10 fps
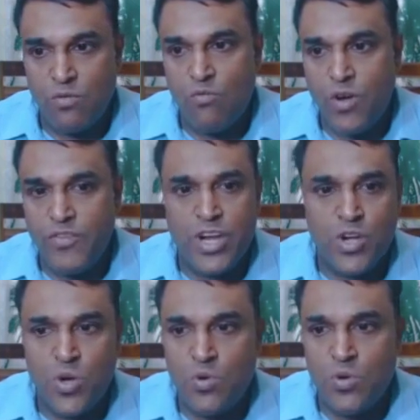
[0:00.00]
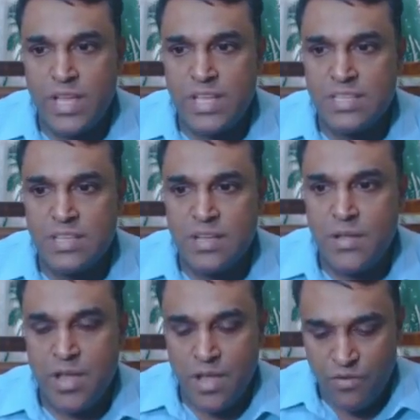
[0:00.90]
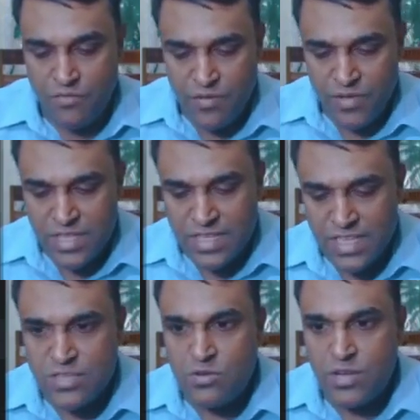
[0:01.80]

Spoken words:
what we need to do is we will just